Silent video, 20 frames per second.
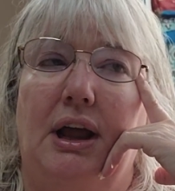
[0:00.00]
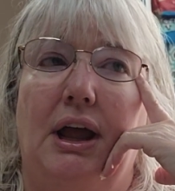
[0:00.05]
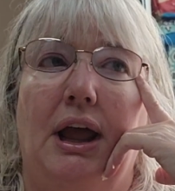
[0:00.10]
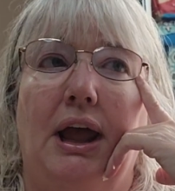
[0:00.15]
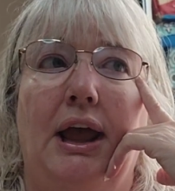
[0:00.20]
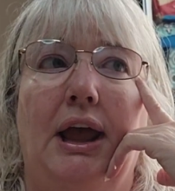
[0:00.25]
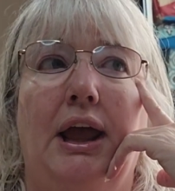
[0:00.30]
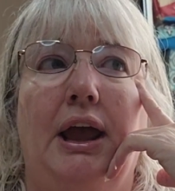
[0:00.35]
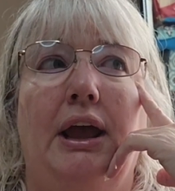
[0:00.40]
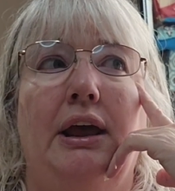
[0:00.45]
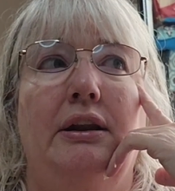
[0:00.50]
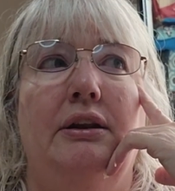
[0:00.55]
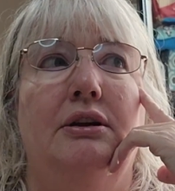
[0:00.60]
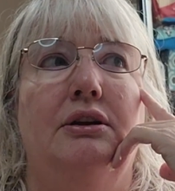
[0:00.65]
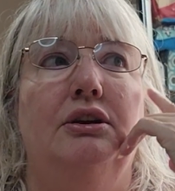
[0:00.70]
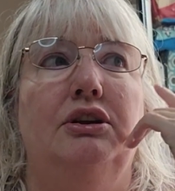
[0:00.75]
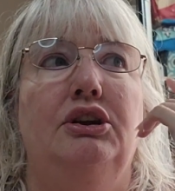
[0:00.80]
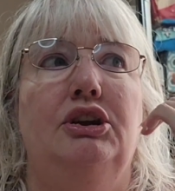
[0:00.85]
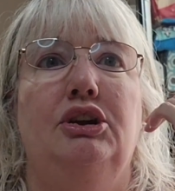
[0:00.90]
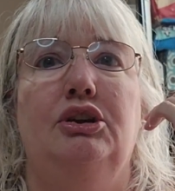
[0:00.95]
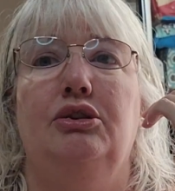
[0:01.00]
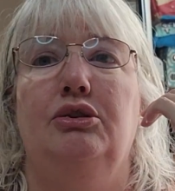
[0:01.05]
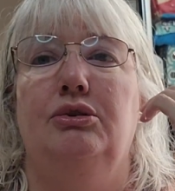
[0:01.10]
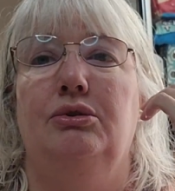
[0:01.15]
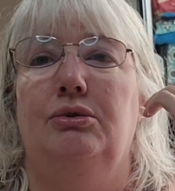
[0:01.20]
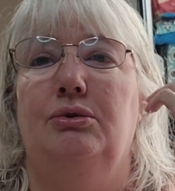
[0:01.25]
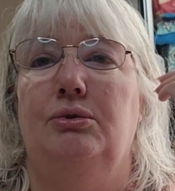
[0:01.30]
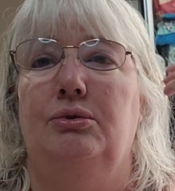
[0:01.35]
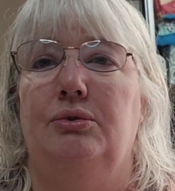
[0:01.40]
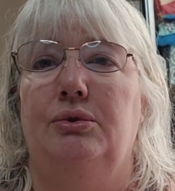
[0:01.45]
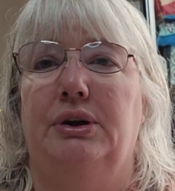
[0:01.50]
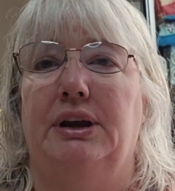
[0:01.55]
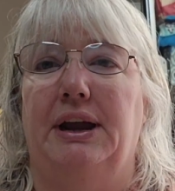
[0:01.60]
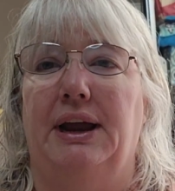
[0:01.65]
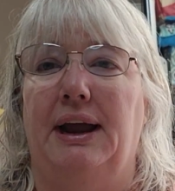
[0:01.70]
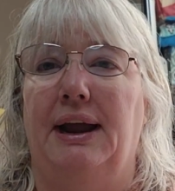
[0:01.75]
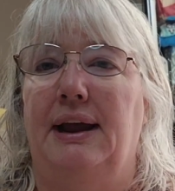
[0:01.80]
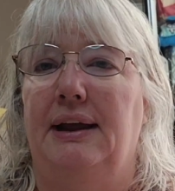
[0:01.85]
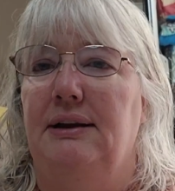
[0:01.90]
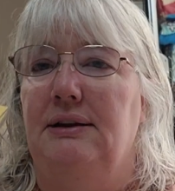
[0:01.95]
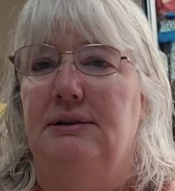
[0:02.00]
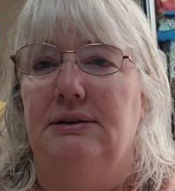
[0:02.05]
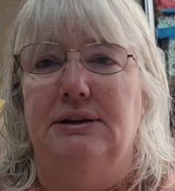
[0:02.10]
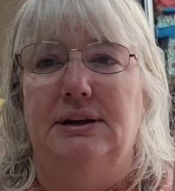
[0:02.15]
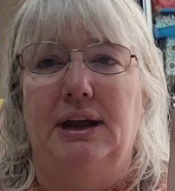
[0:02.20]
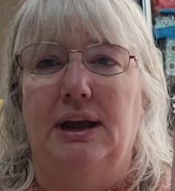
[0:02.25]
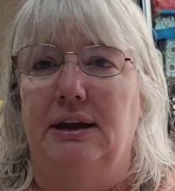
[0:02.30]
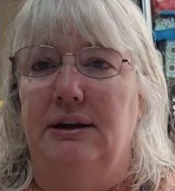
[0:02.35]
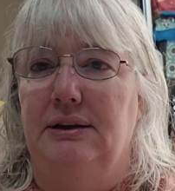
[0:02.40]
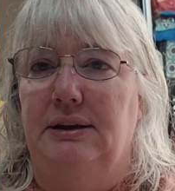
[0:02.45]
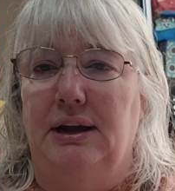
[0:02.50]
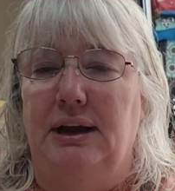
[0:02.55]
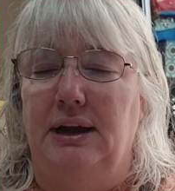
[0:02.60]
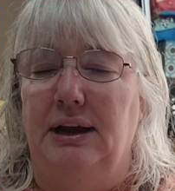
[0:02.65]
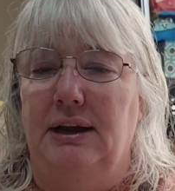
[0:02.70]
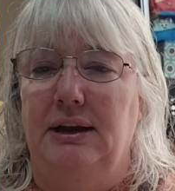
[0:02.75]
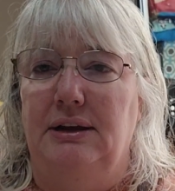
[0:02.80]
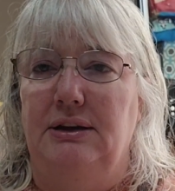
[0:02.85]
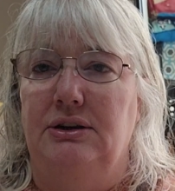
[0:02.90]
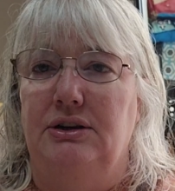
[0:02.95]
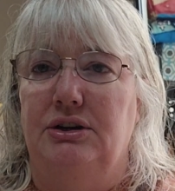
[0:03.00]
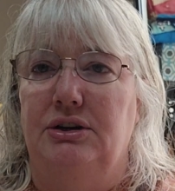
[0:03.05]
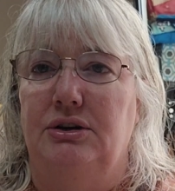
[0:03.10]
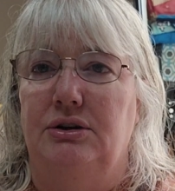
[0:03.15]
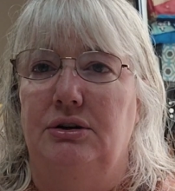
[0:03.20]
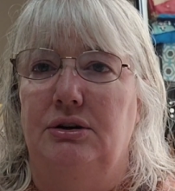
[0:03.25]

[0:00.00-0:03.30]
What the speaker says: and you can't get gauge?